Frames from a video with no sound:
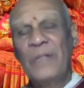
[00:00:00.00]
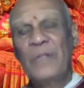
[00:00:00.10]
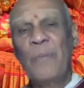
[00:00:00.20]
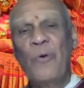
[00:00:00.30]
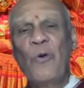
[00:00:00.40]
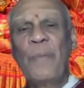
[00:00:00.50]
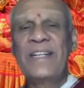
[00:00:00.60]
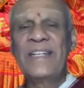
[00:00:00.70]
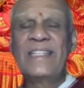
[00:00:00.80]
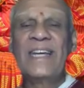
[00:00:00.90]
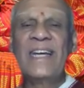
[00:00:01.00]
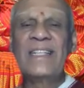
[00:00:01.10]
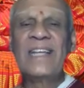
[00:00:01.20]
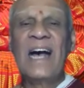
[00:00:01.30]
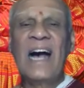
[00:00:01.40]
So Purvapakshi
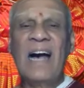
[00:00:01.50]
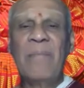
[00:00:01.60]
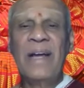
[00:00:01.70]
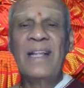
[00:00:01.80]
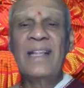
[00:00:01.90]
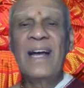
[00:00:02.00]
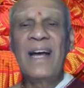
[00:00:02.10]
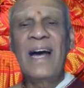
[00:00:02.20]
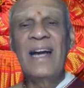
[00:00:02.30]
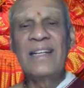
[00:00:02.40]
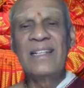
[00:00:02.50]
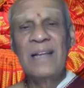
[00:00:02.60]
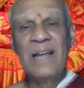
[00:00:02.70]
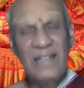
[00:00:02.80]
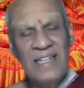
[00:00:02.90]
says Abheda, and
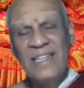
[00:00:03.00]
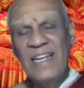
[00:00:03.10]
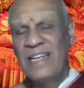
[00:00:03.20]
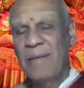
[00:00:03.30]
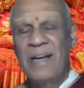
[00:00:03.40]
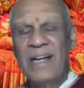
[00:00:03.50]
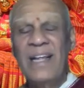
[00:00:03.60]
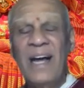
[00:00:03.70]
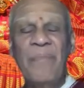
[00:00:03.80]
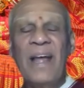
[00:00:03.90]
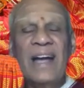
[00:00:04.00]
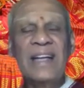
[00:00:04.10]
he says Abheda,